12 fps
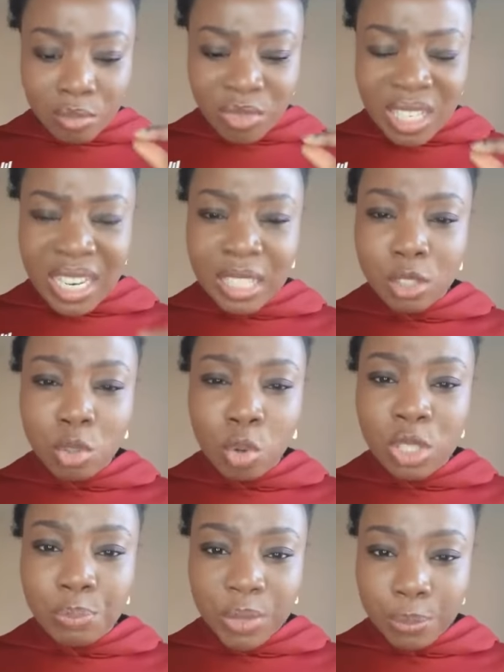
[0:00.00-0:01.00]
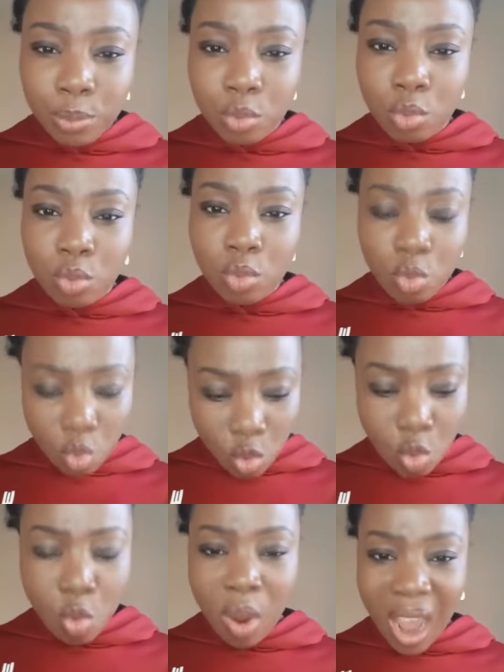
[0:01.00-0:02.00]
Let those people
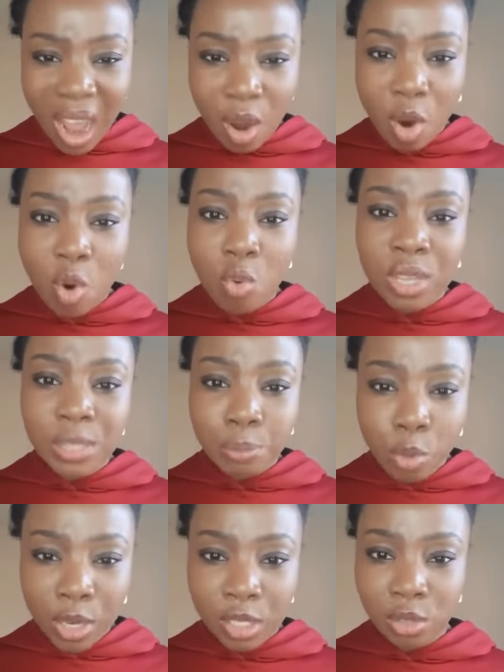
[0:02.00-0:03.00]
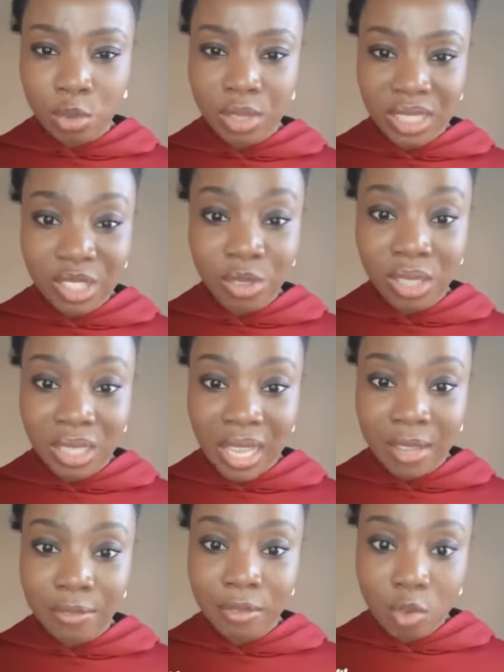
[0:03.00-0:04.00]
who are always poisonous in your
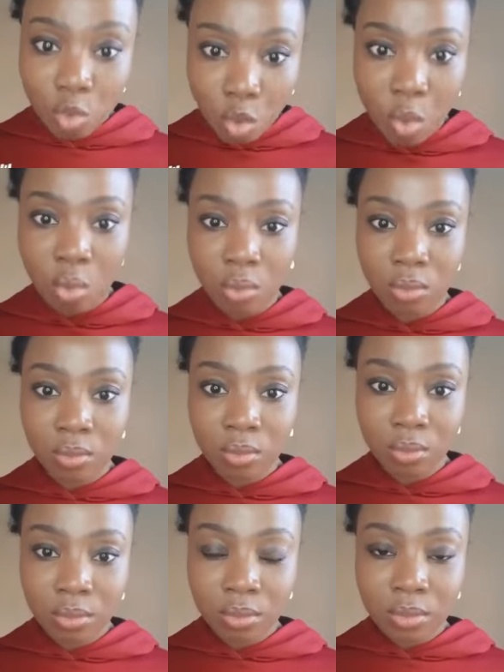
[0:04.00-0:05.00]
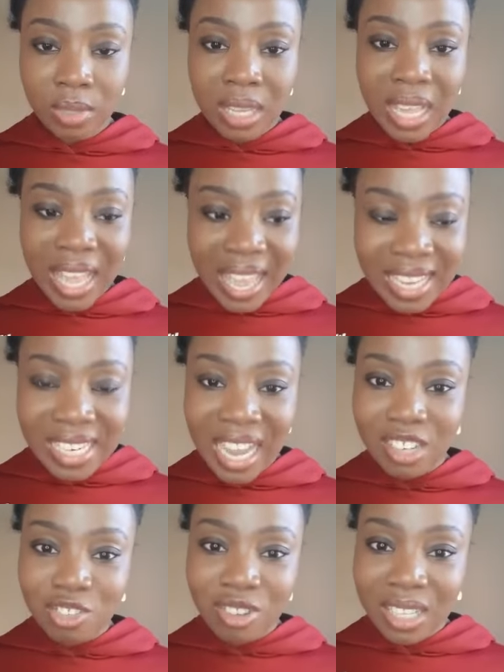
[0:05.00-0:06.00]
life go, and
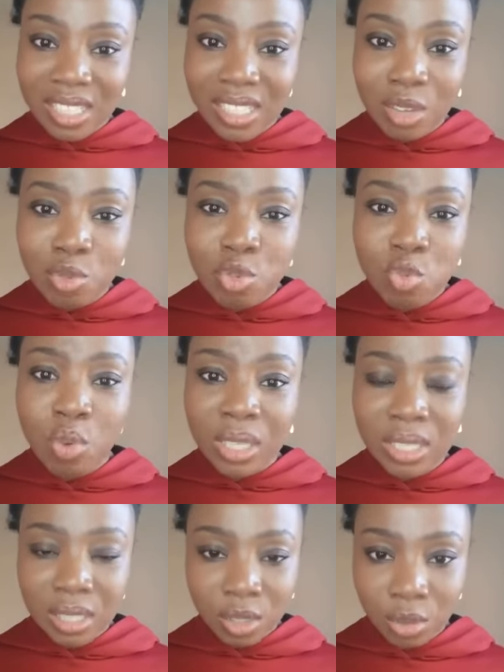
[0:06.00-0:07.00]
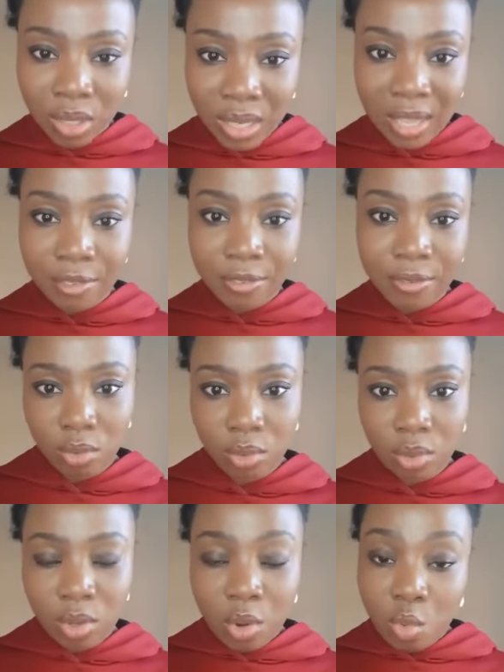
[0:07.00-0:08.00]
attract the good ones in your life.
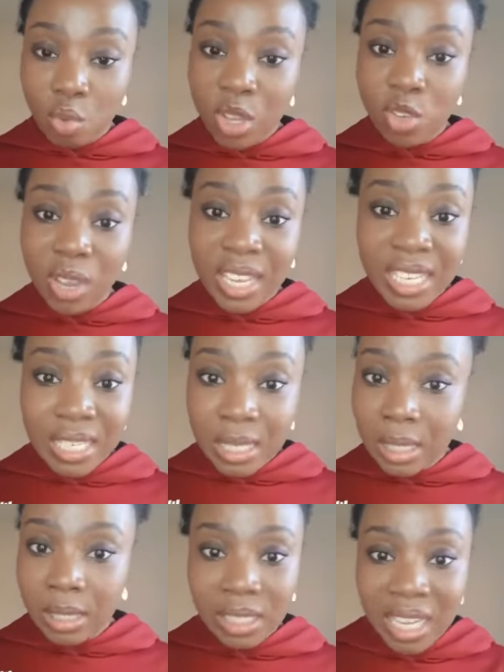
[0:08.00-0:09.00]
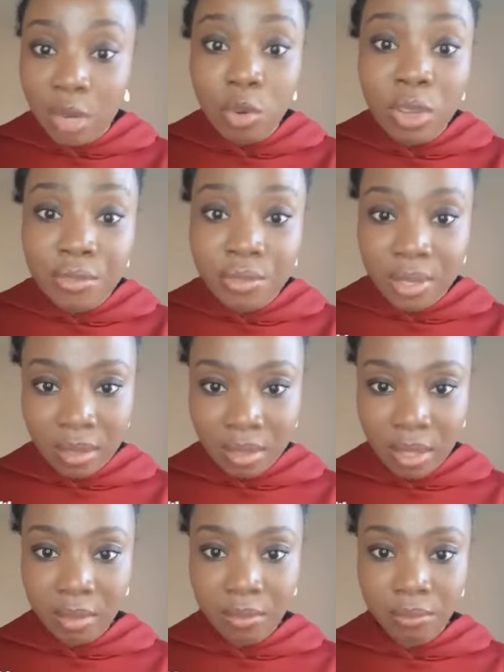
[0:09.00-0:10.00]
When you are in need, they are not even
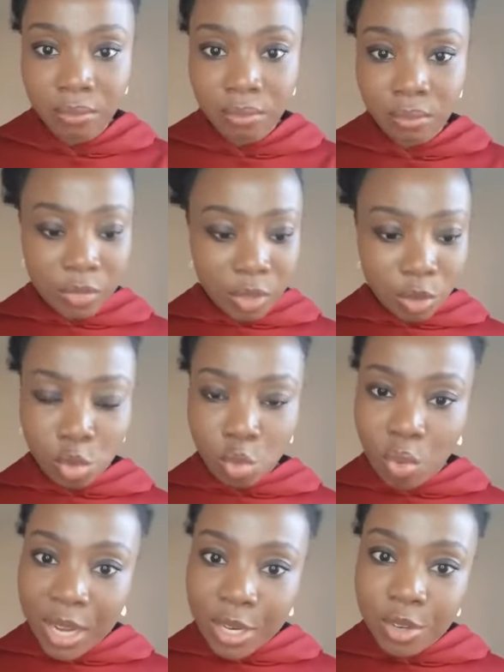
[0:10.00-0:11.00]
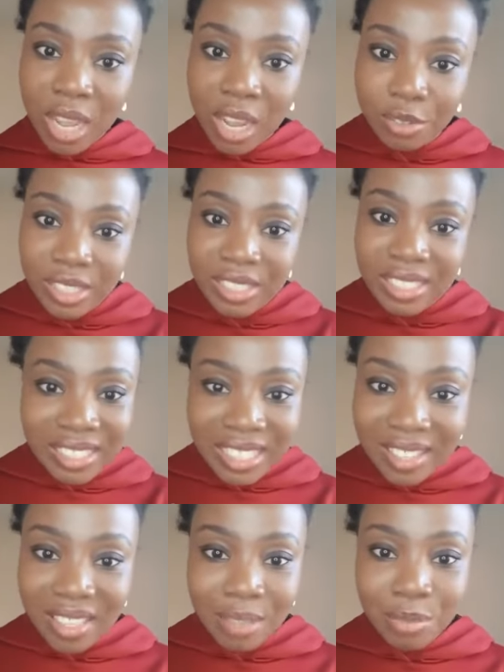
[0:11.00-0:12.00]
there. So why do you have to
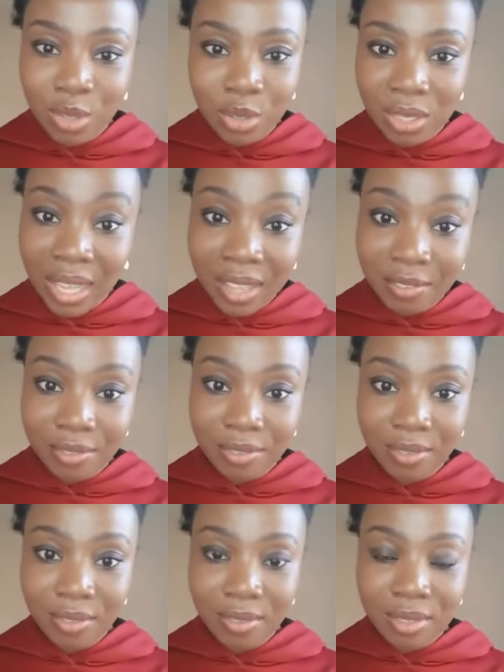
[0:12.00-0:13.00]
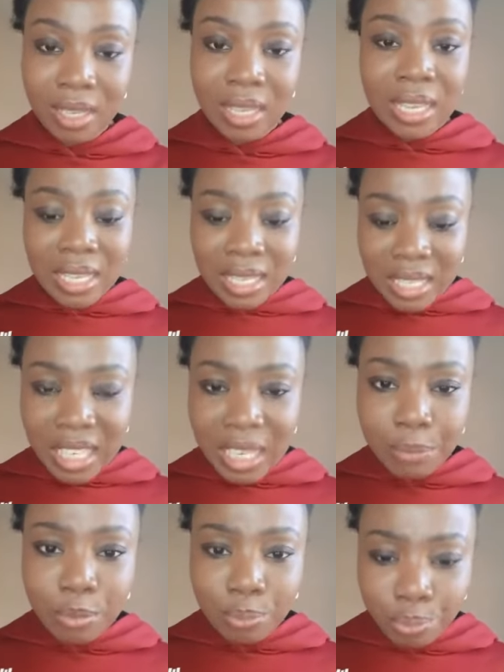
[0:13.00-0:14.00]
entertain them in your life?
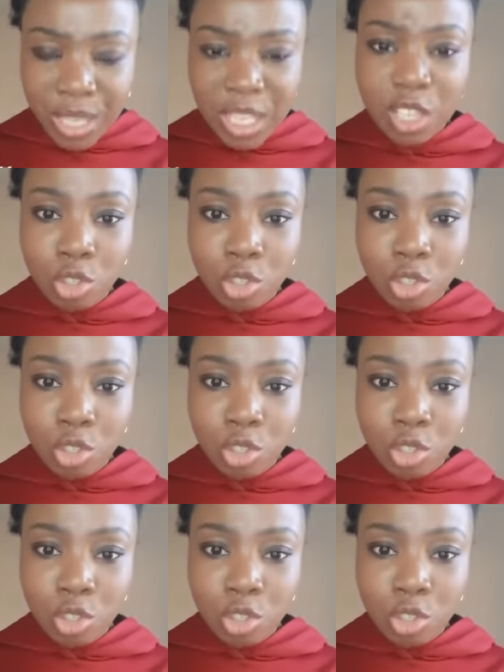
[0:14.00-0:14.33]
Keep being